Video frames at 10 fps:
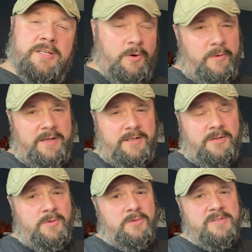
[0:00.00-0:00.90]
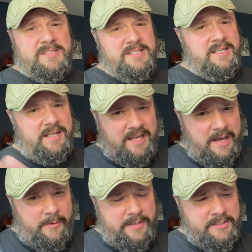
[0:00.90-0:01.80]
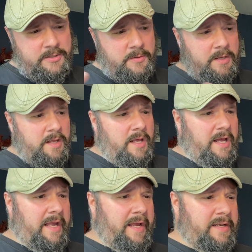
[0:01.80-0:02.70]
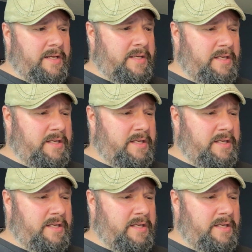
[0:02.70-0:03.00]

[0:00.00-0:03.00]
going to locals, seeing how I do, and,